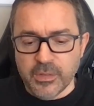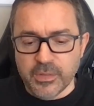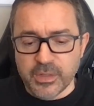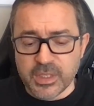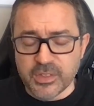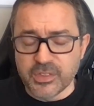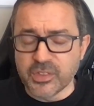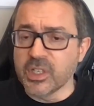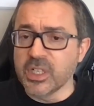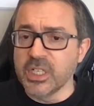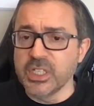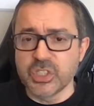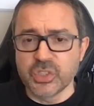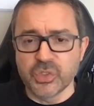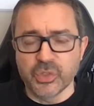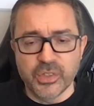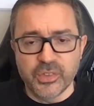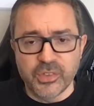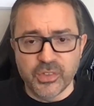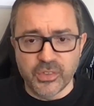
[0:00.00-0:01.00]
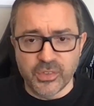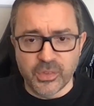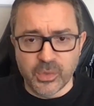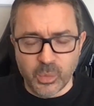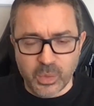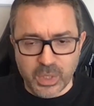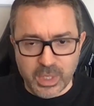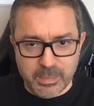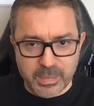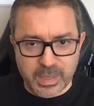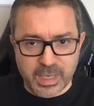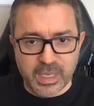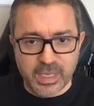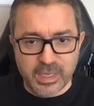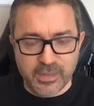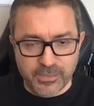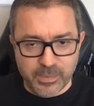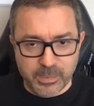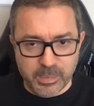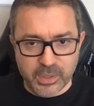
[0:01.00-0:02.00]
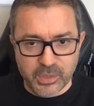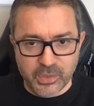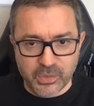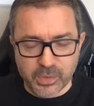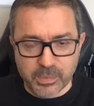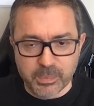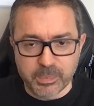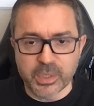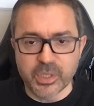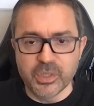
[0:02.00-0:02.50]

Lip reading: the design choices that we made for Boson